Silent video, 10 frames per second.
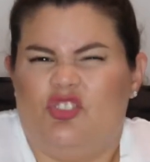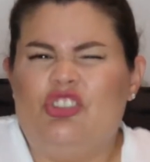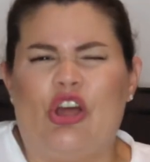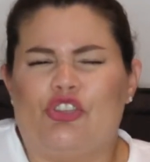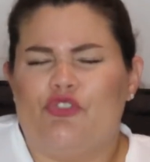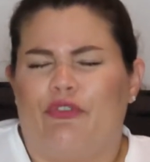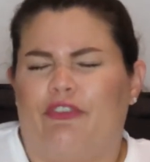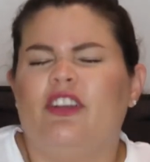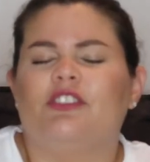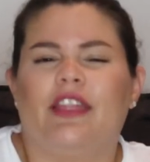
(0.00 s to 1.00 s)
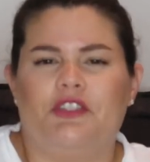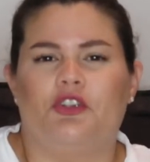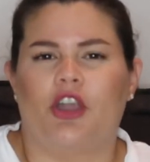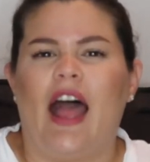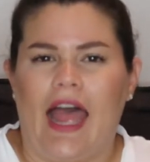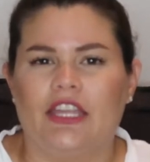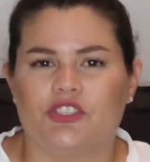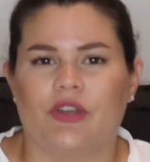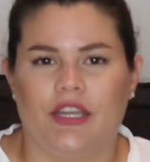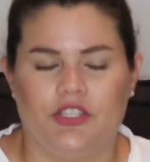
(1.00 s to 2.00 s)
you know, you feel that you're
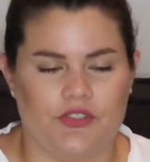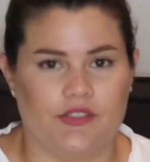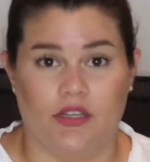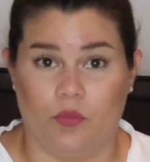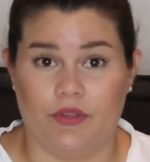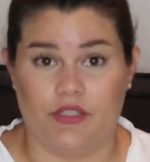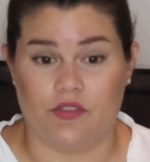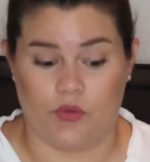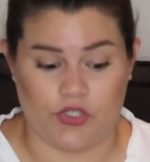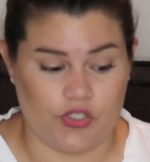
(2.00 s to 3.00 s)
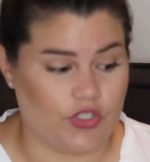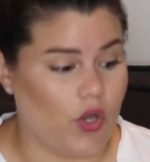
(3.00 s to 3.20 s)
hydrating your skin with this lotion.